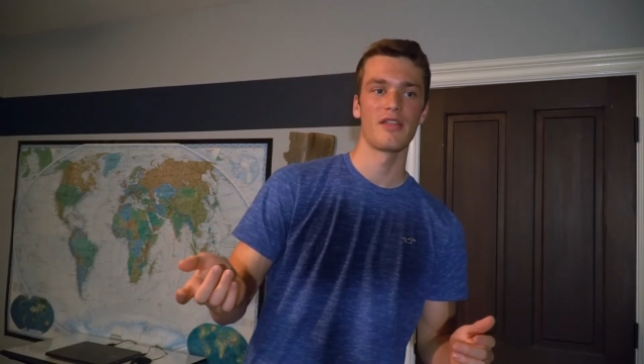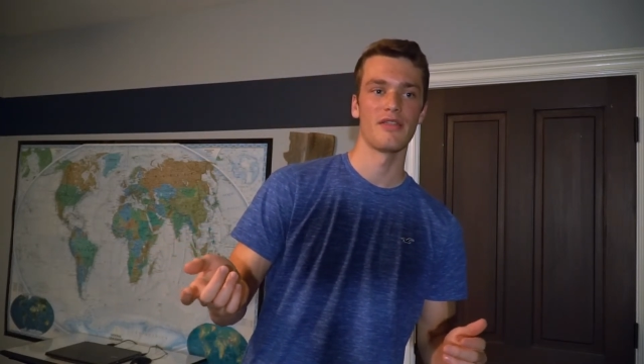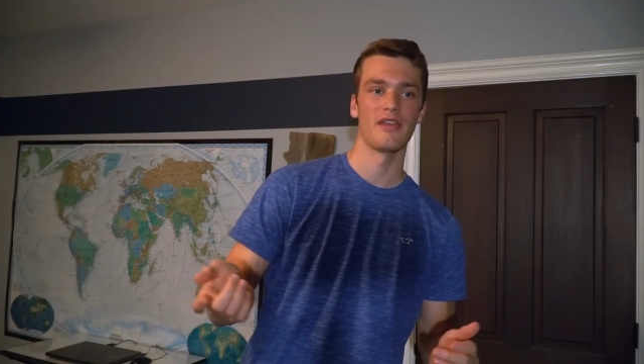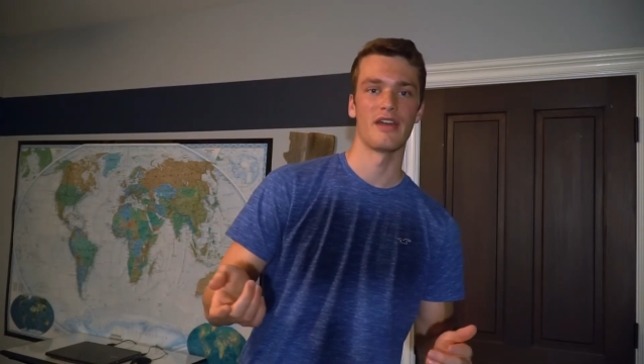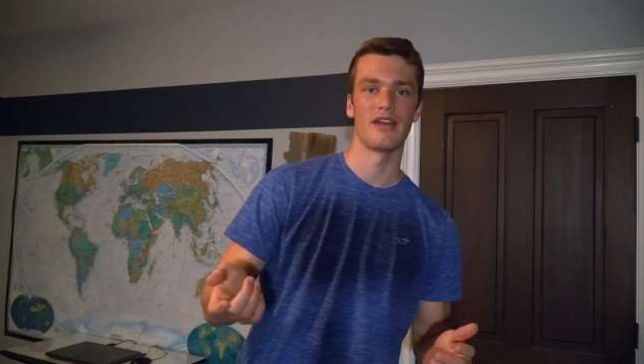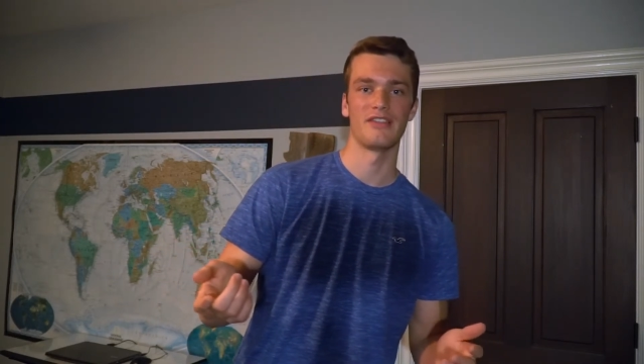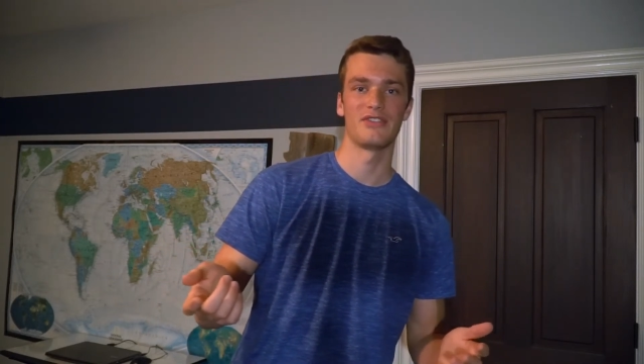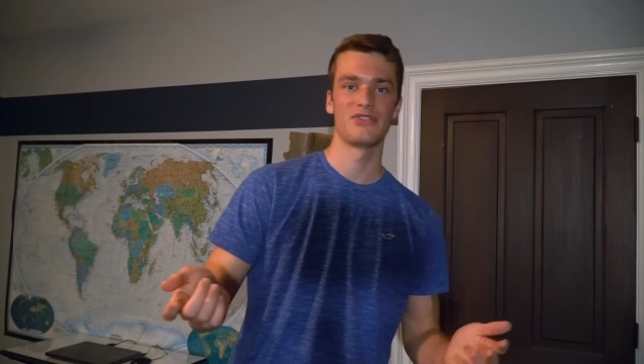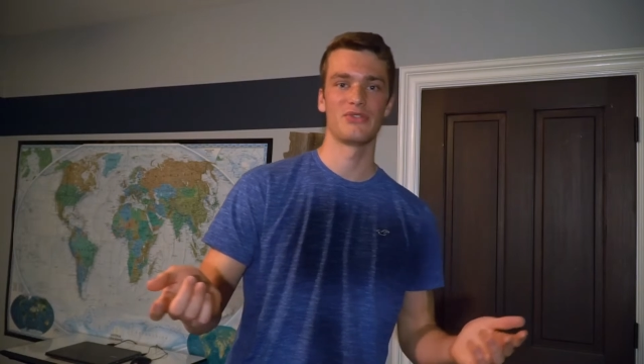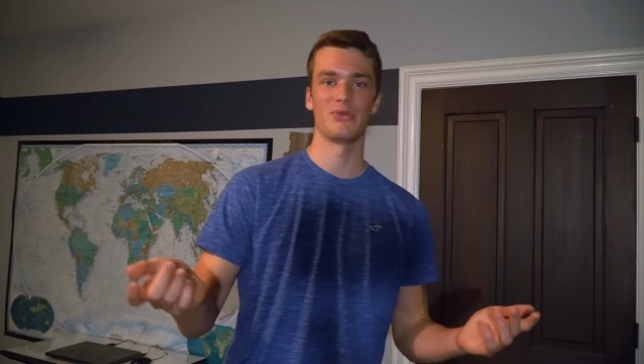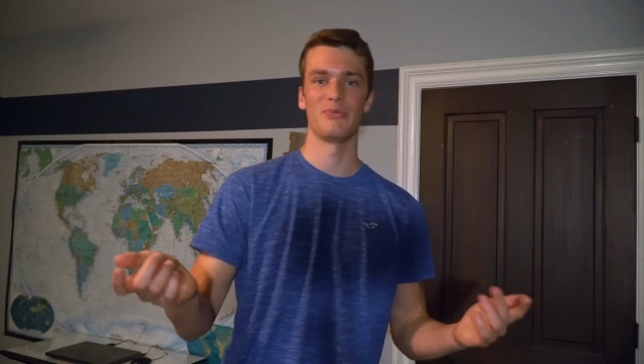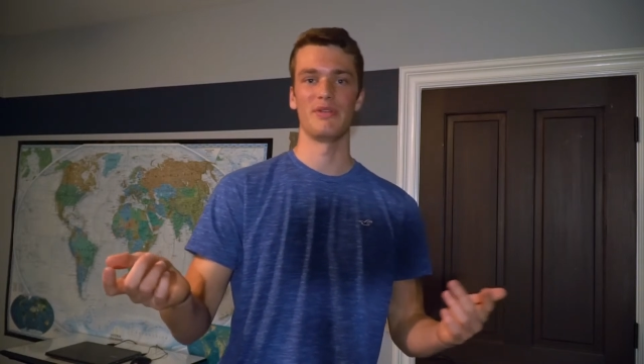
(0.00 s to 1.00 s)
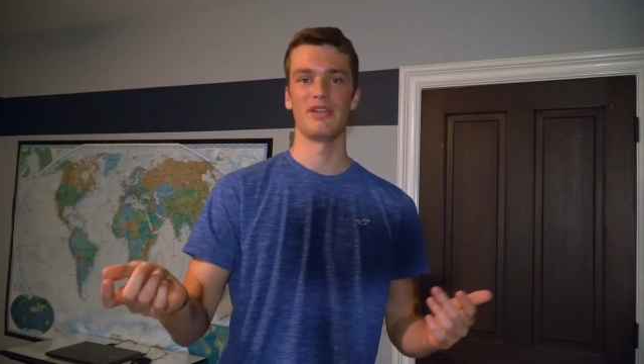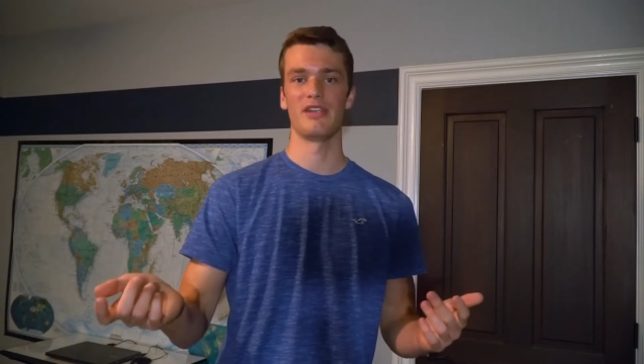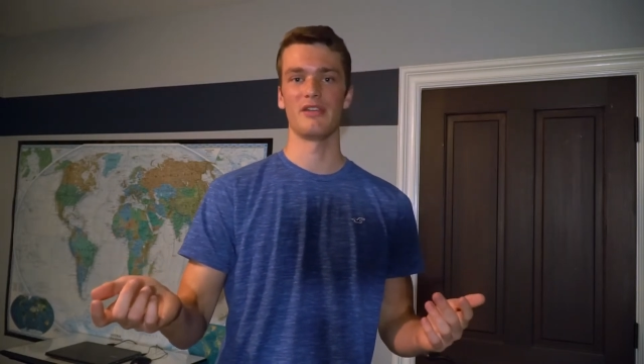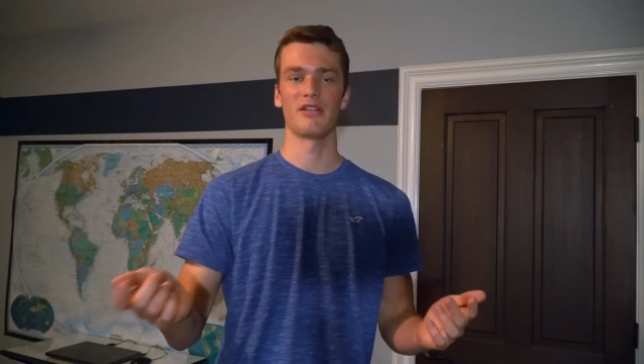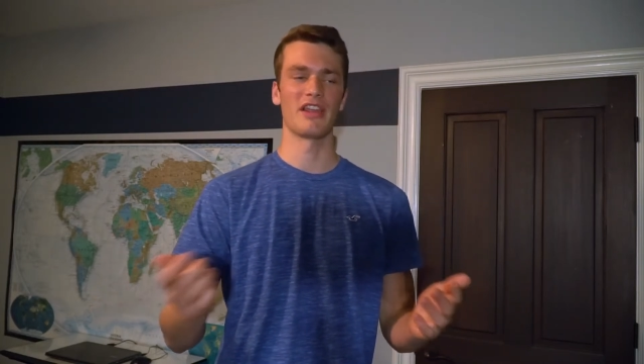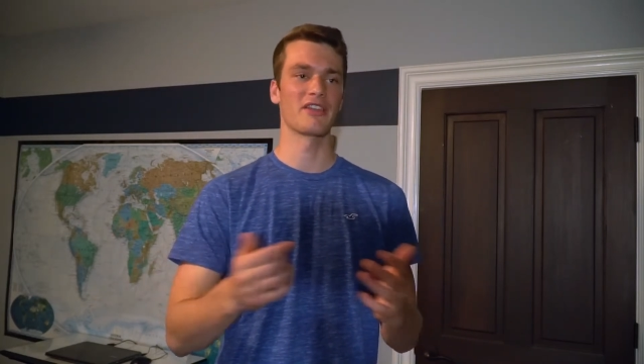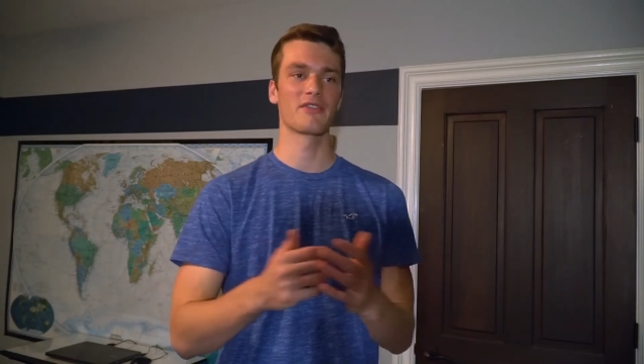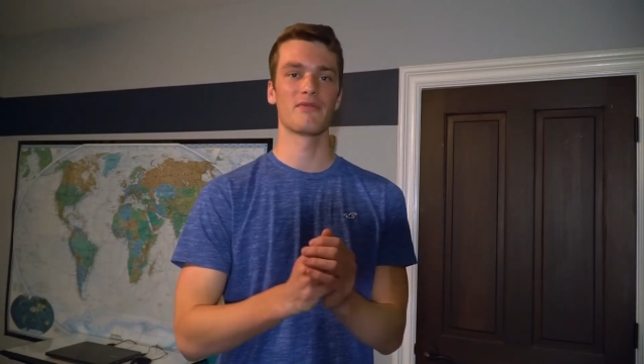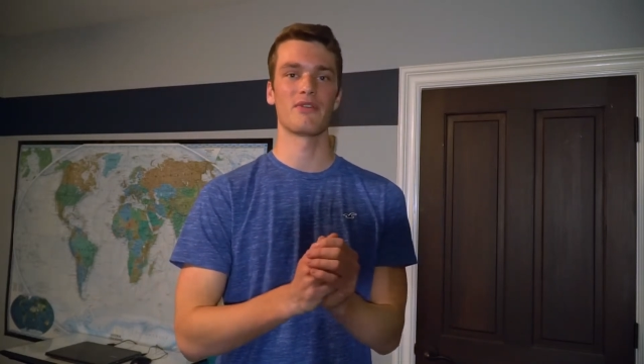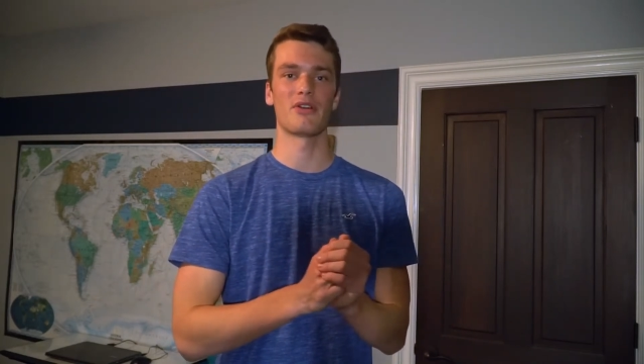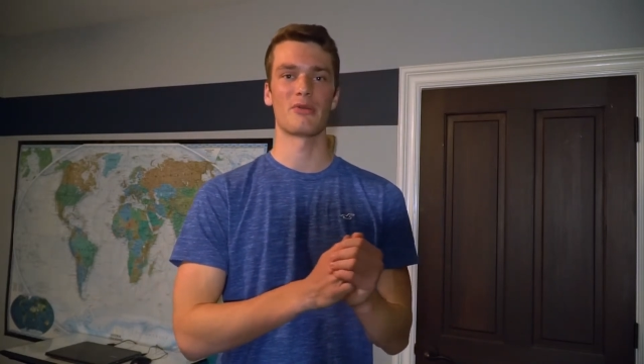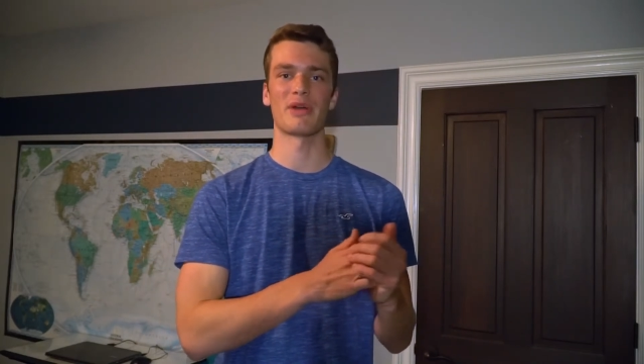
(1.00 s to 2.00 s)
That should be linked
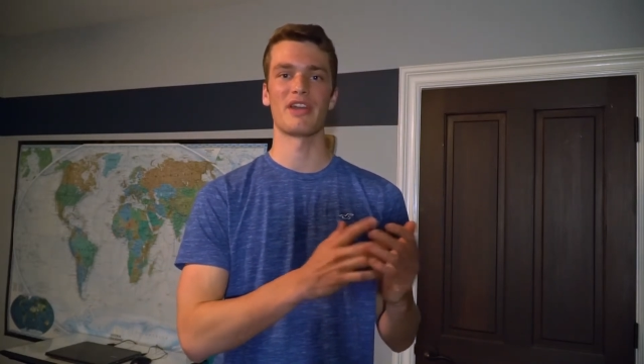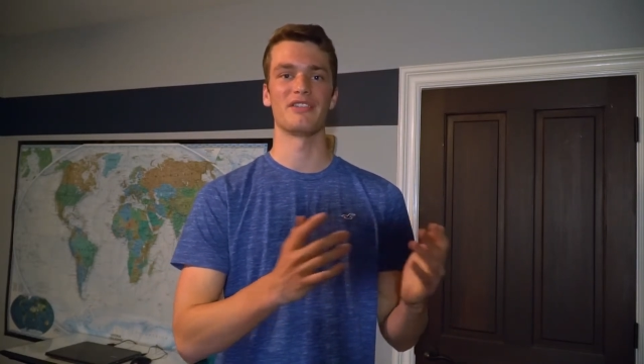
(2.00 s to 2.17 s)
on my